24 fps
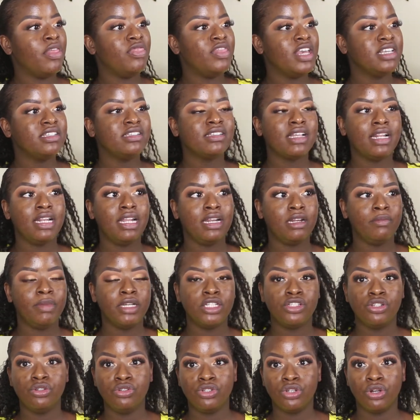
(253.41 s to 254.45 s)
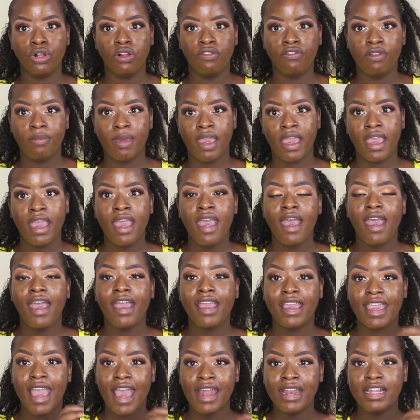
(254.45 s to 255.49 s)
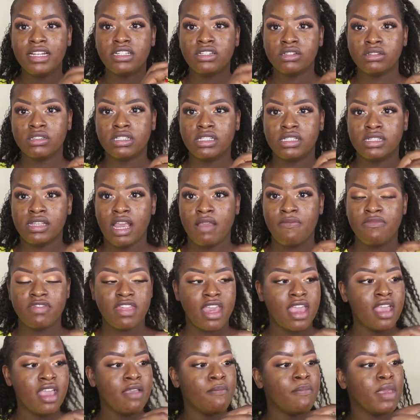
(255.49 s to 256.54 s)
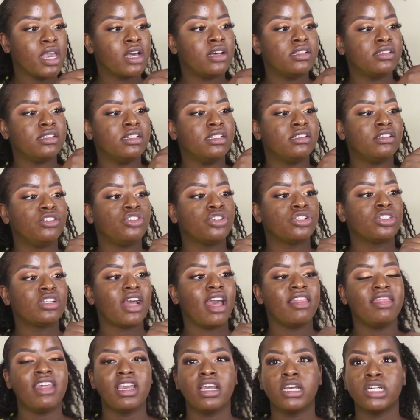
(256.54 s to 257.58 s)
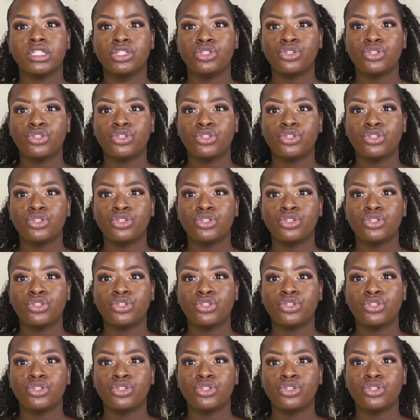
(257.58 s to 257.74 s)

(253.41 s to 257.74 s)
This is a little bit too tall for me. Again, it does the same thing because there's just, I think,